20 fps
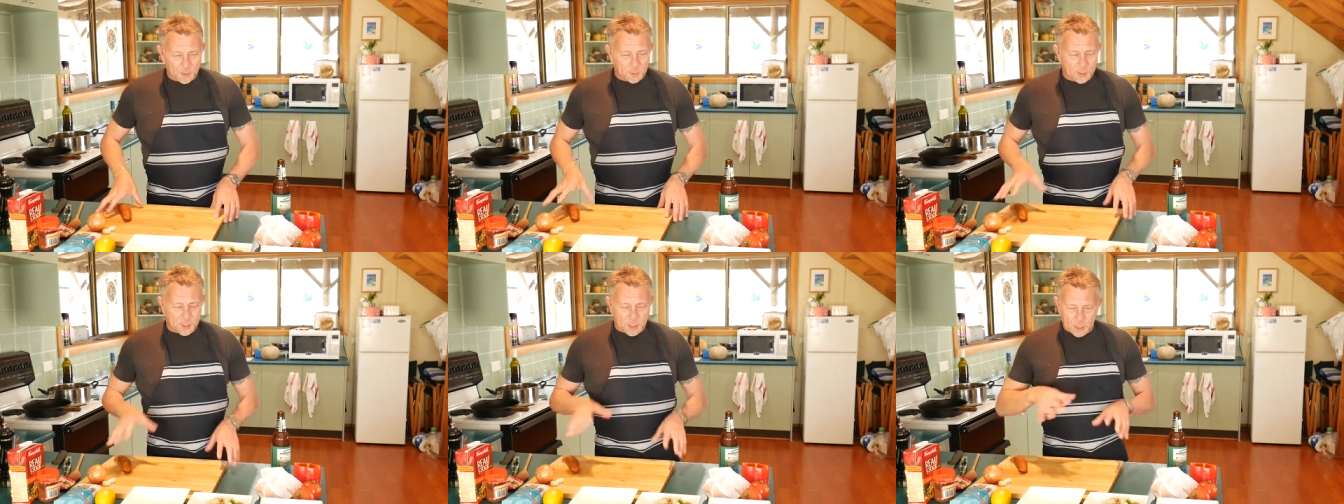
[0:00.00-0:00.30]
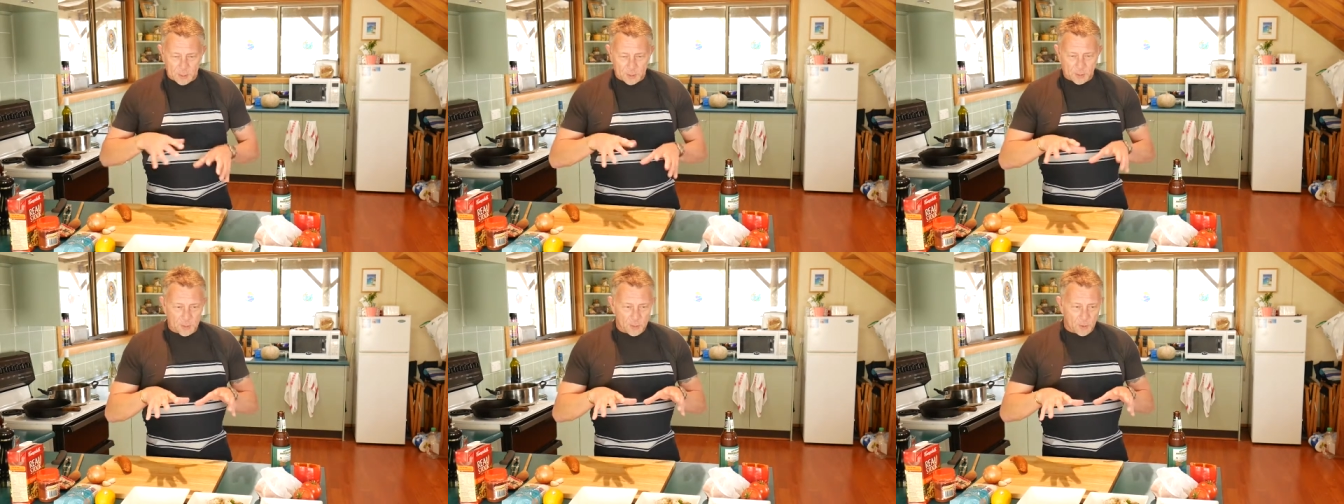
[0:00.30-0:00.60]
There was
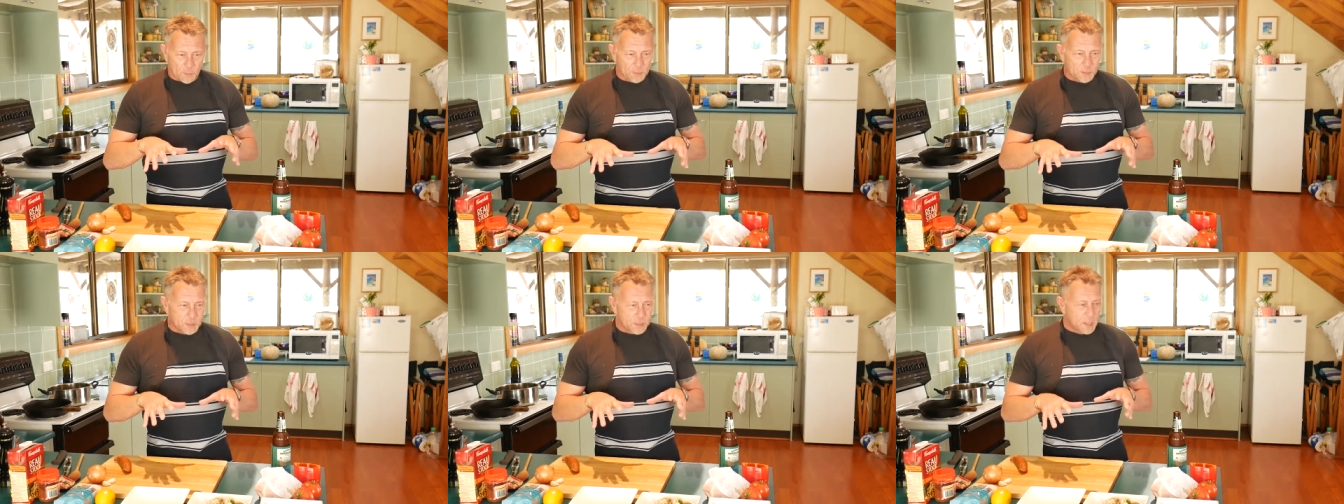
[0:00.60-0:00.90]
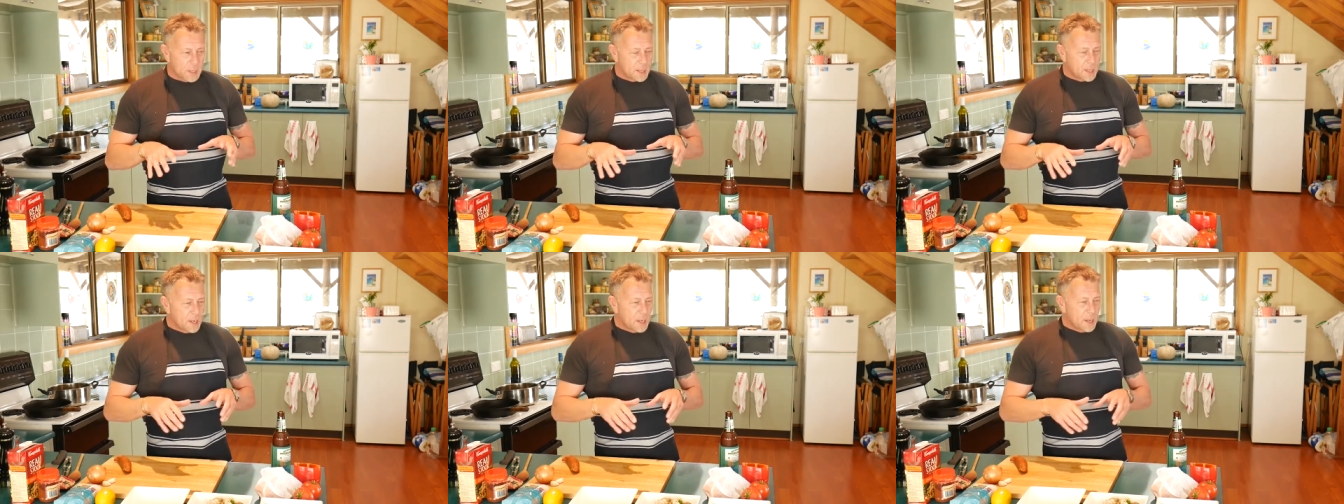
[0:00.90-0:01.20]
16 of us.
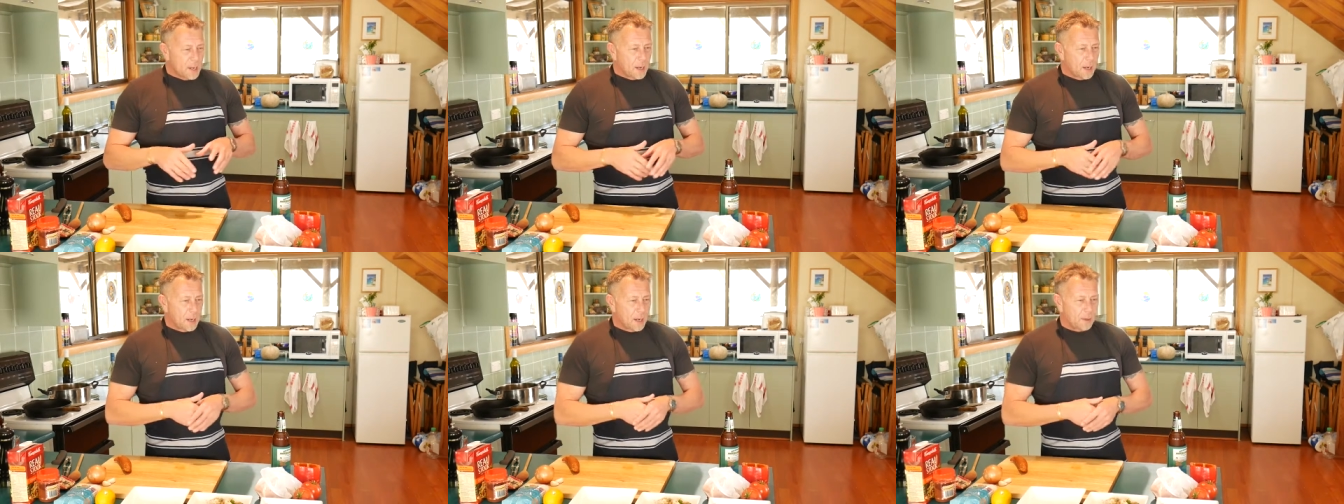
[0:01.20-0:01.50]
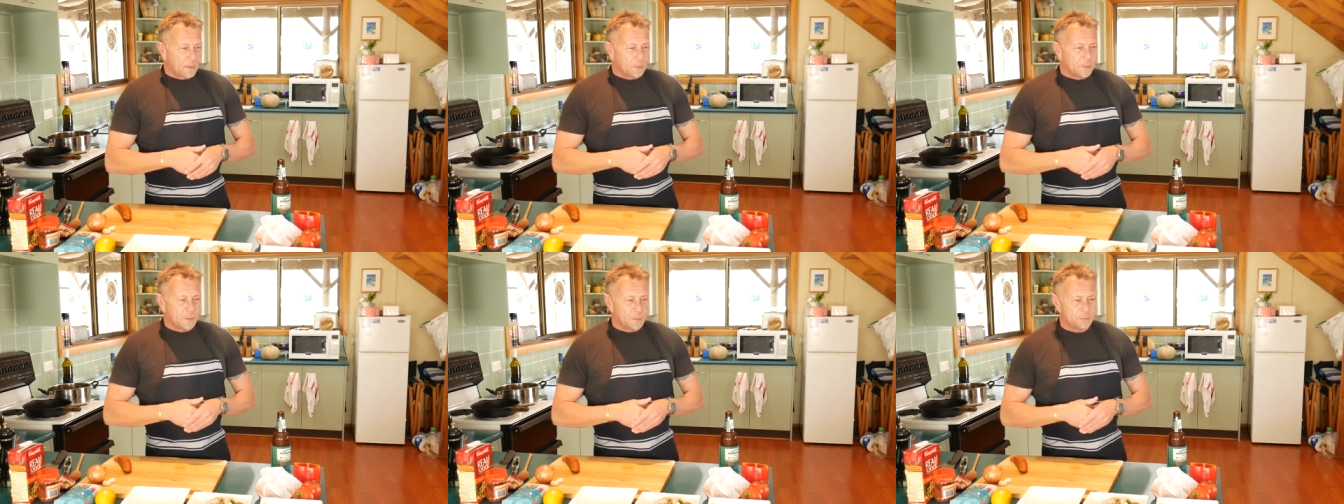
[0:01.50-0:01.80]

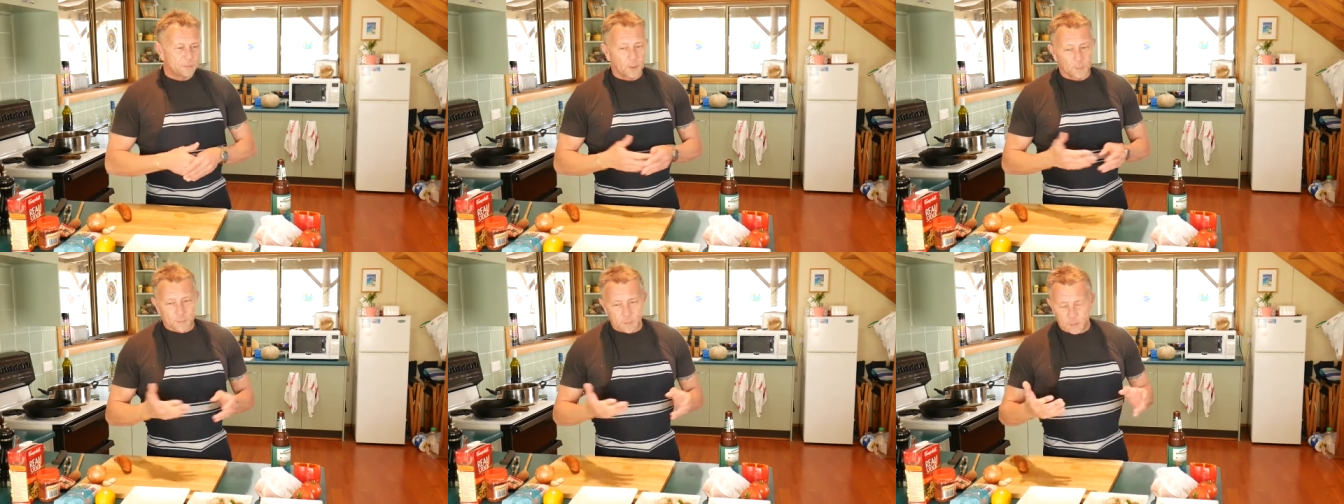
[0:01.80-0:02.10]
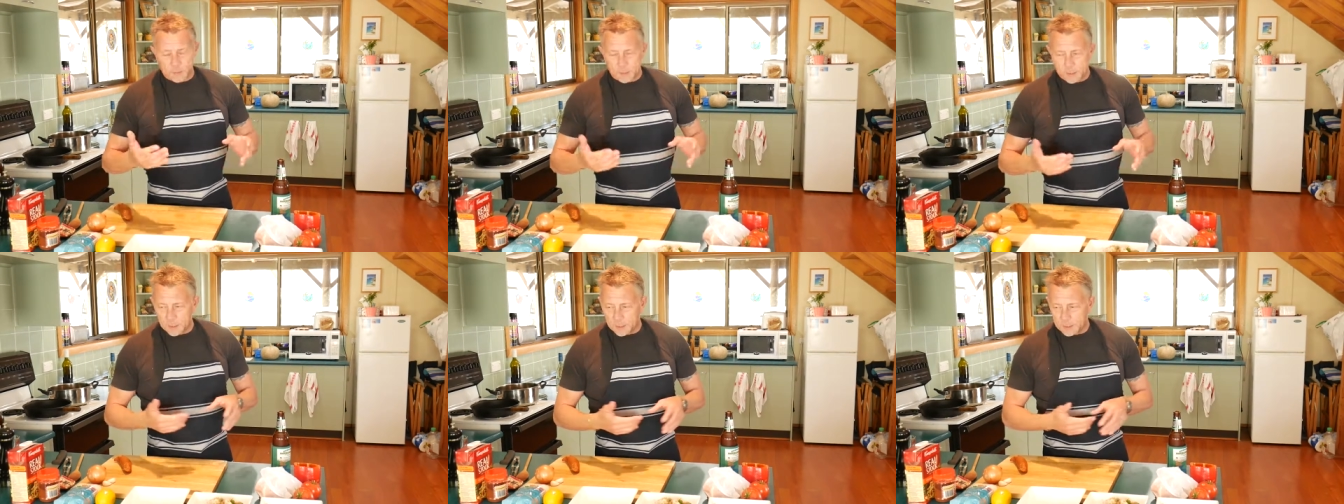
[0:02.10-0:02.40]

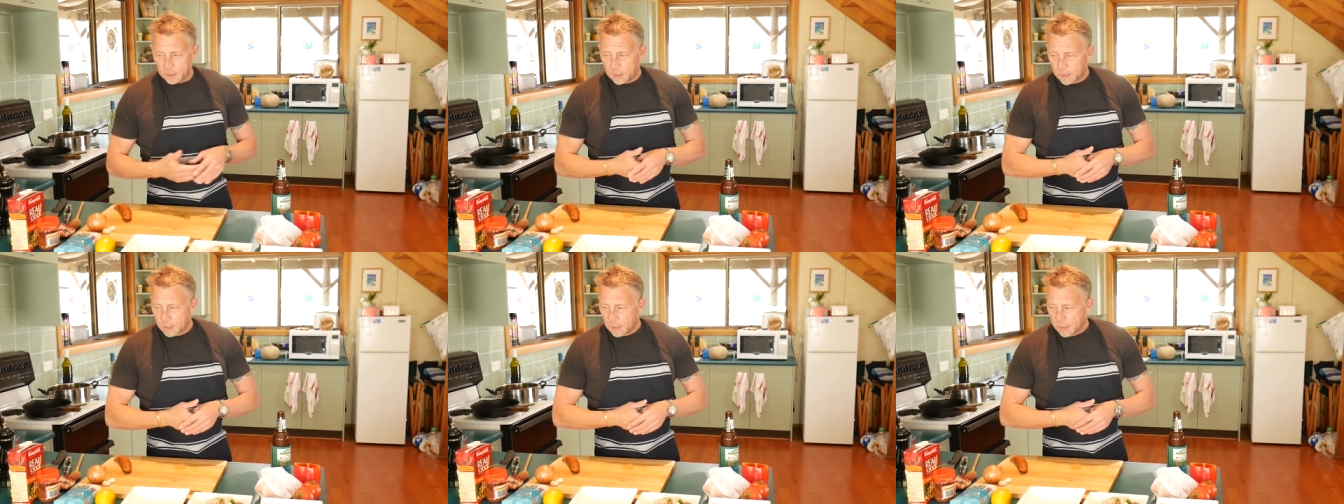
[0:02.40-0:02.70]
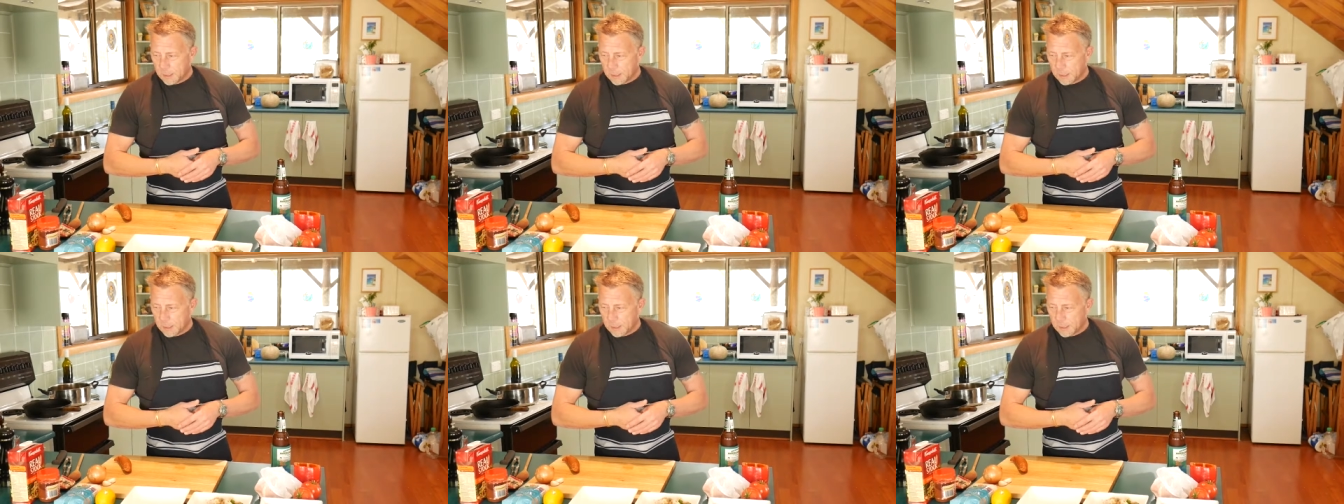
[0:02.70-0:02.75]
Obviously I didn't get in.